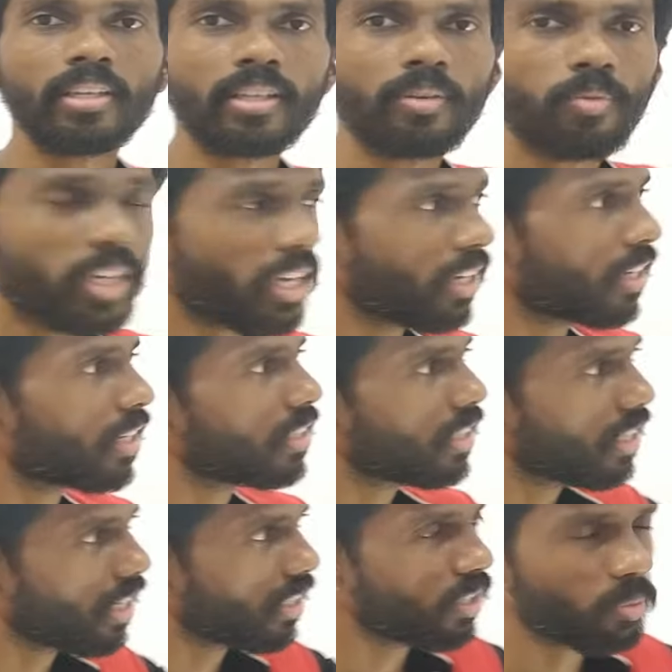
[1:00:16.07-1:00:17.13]
we can
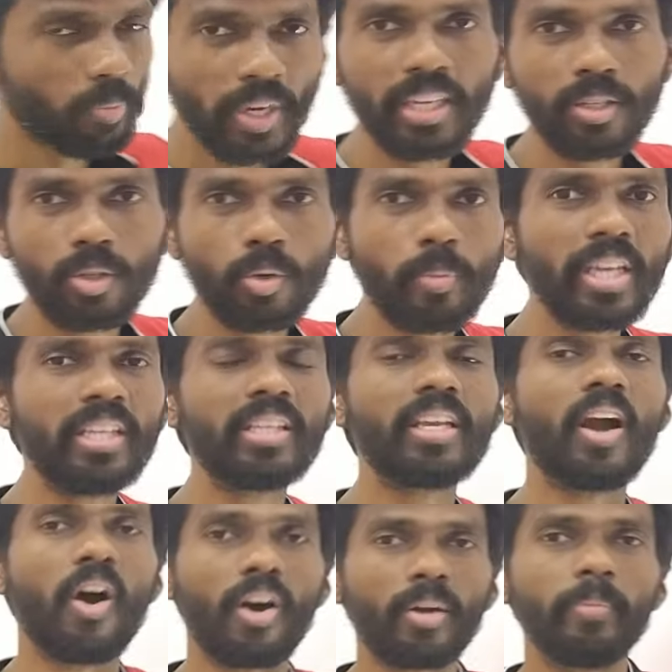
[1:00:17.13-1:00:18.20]
consider the speed to be the
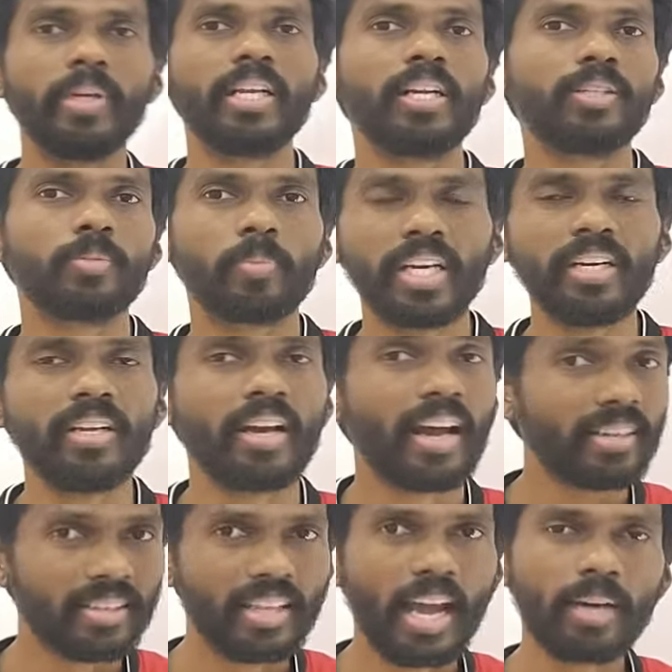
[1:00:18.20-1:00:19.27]
orbital speed
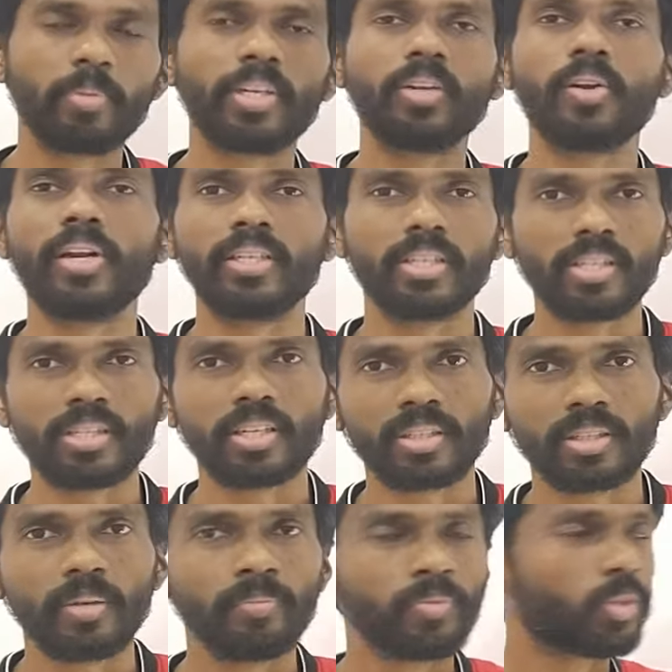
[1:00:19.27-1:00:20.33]
at that particular
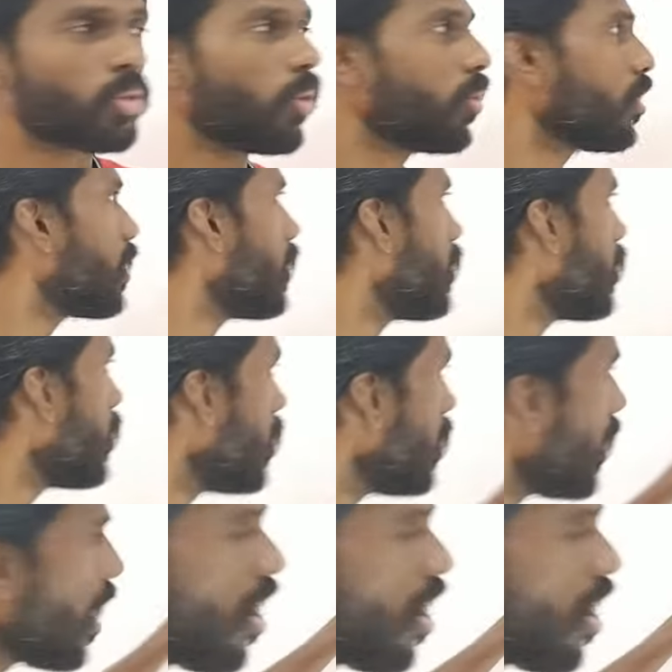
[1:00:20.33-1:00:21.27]
distance. So this is the